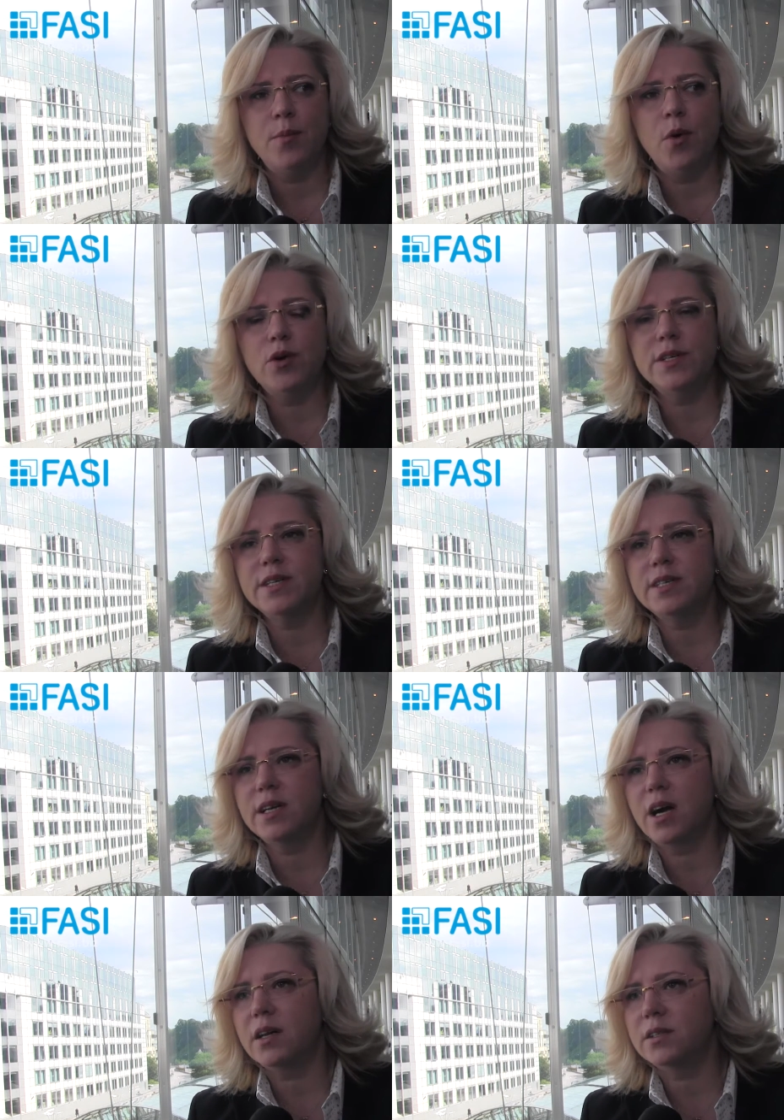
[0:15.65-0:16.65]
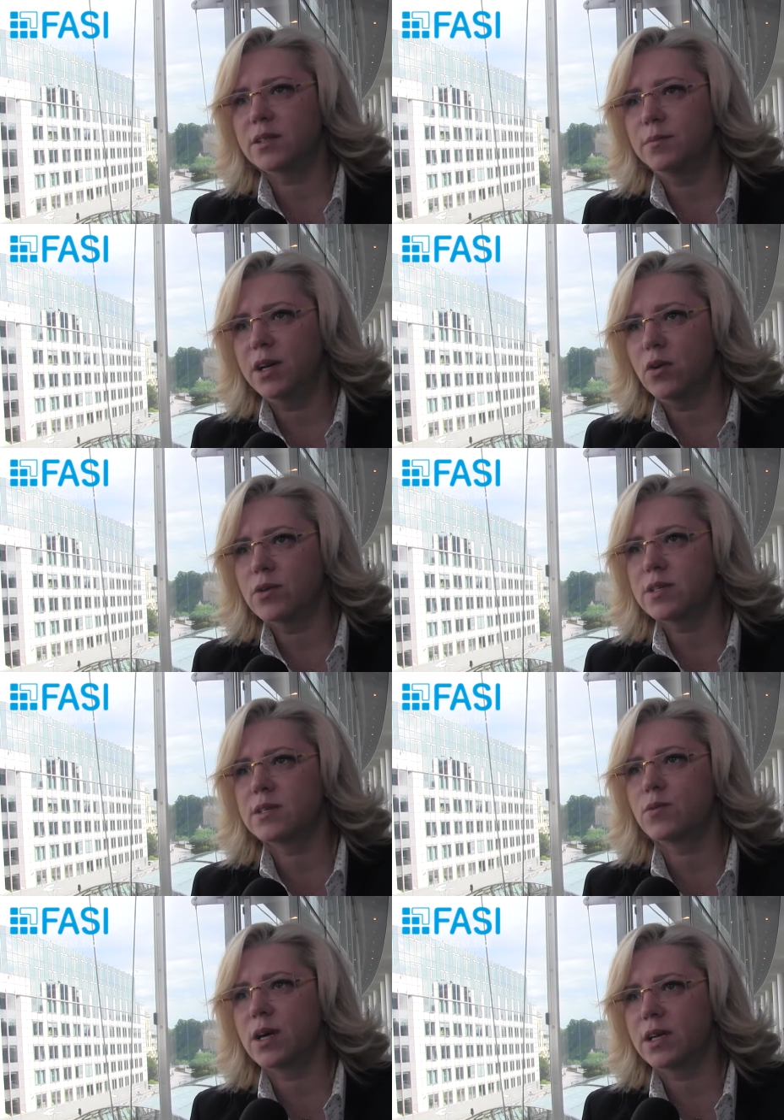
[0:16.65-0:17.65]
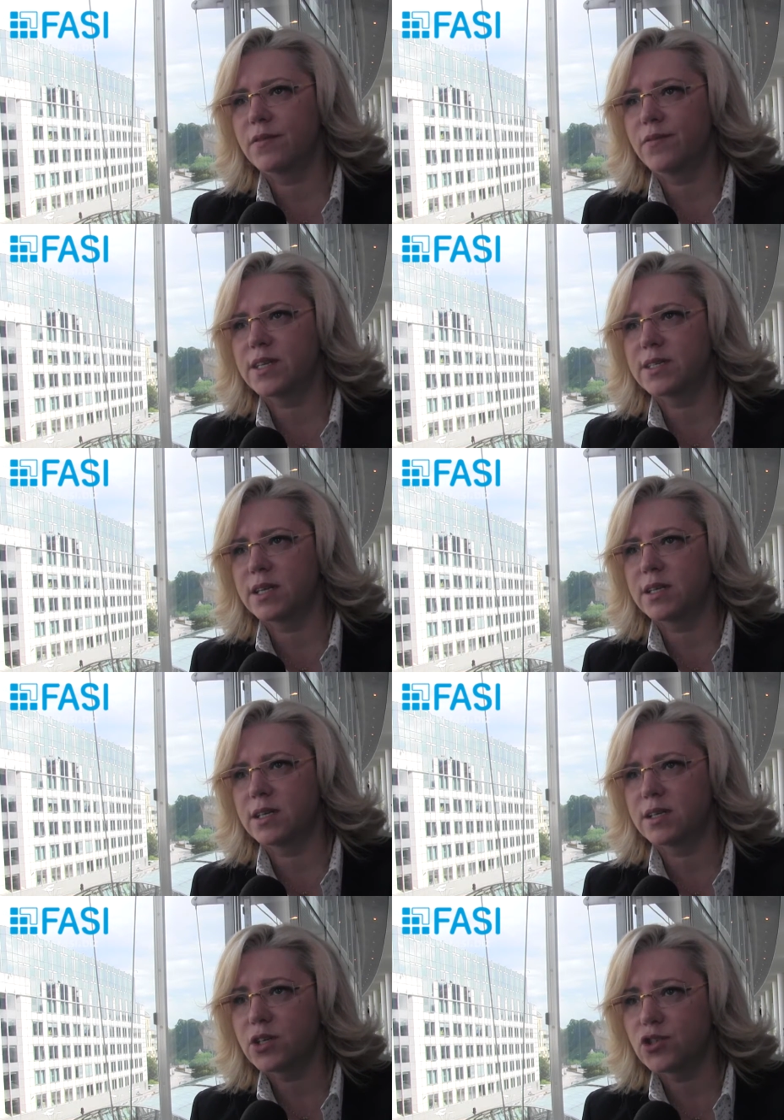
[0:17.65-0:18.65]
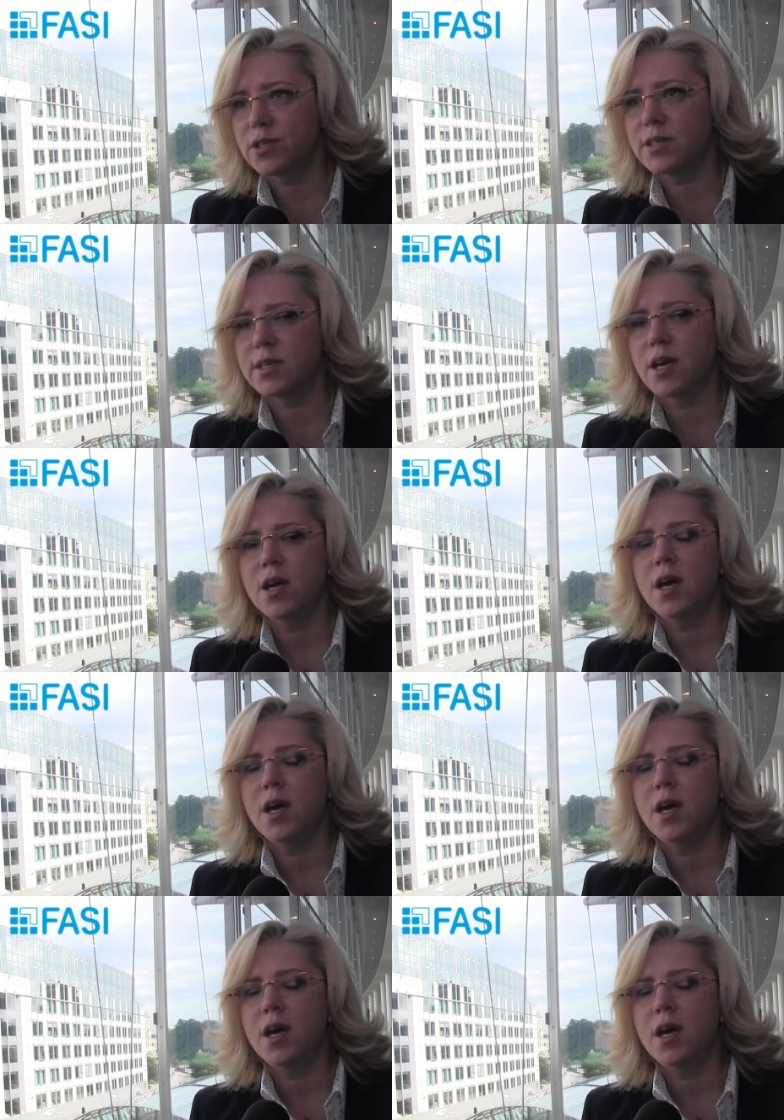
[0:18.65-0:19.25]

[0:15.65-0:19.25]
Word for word: More than 300 billions were invested in regions